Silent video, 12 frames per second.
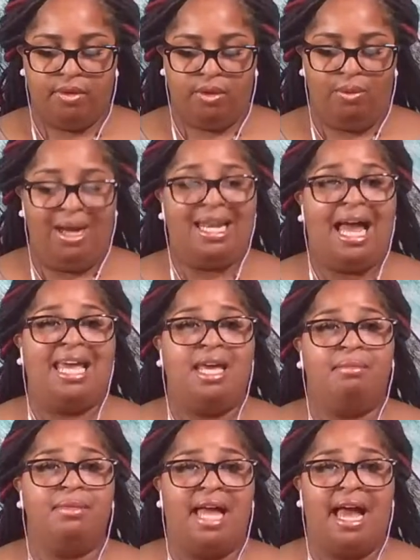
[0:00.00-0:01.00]
While I
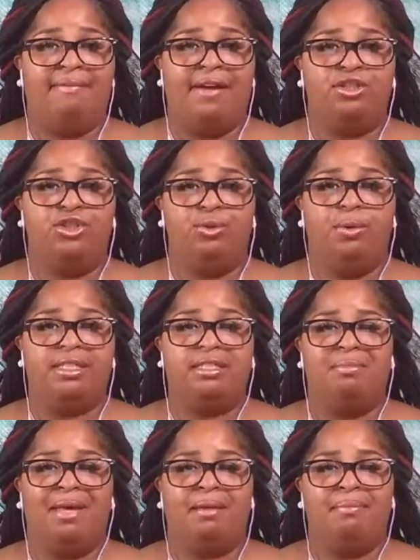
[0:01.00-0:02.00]
am live, I do want
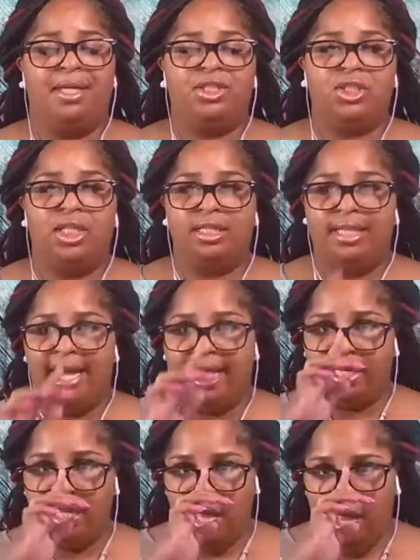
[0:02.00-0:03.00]
to make mention
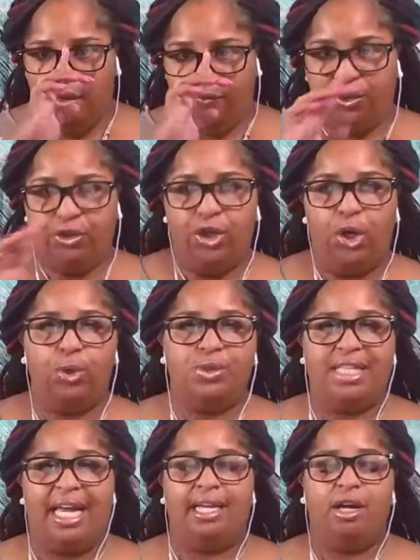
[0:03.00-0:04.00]
that for those
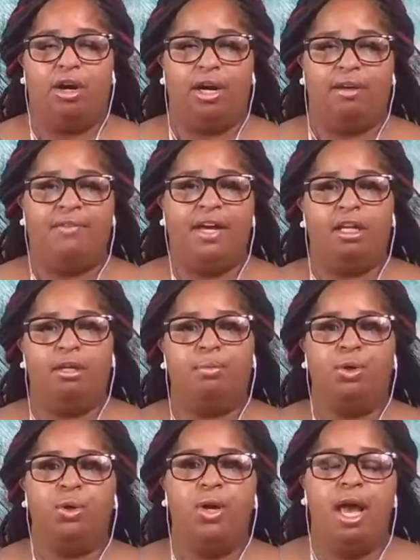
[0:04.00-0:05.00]
that are
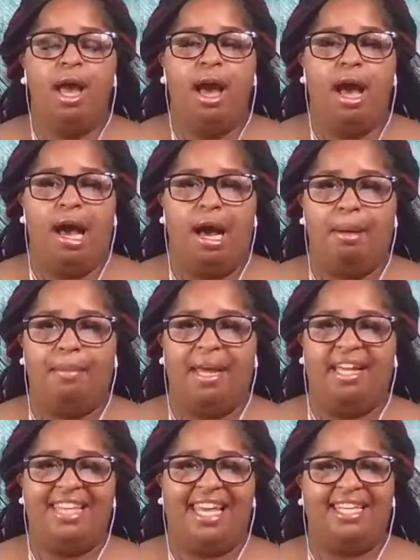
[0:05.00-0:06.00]
available
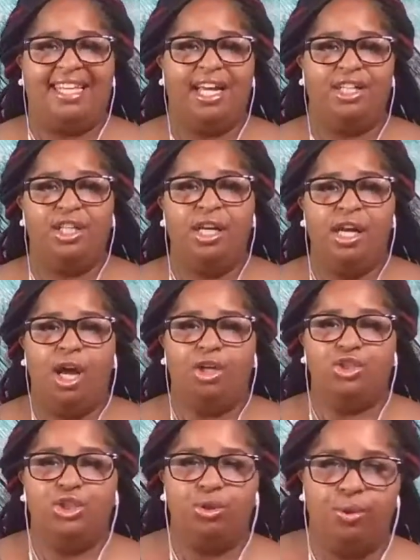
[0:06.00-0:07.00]
and they can
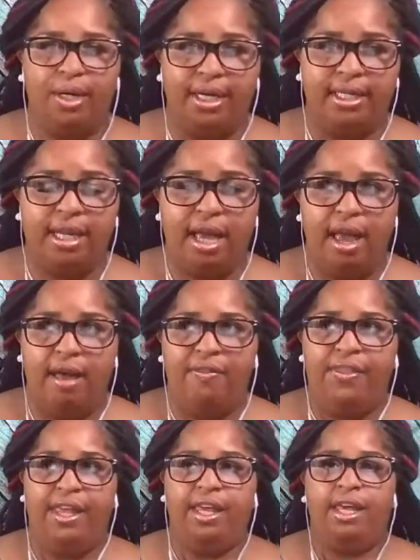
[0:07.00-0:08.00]
join,
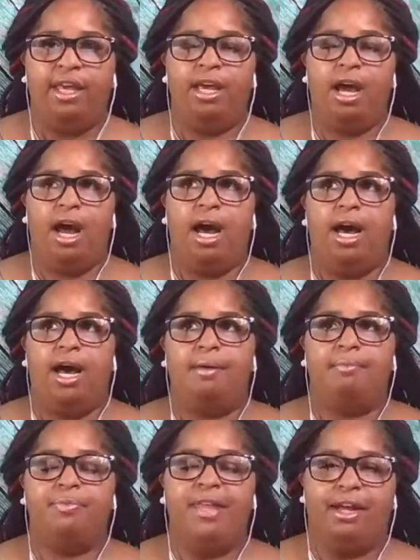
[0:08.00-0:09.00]

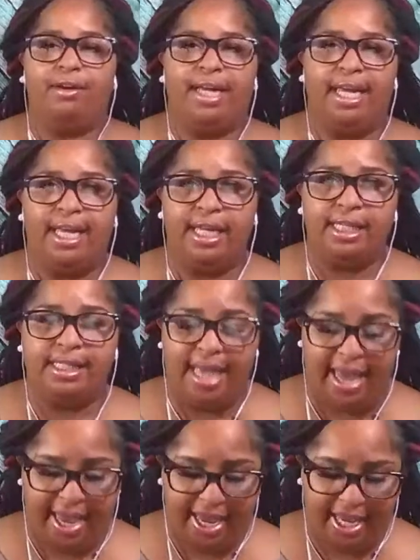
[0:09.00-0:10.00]
there is
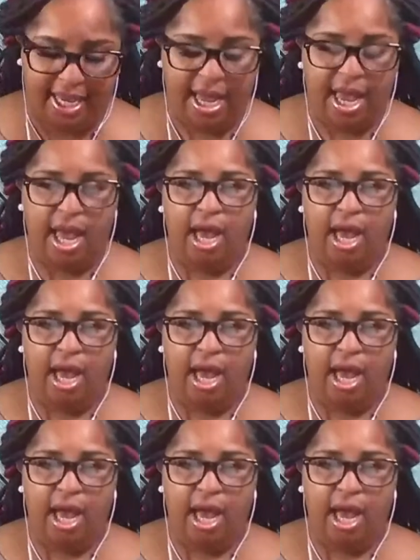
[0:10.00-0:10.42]
a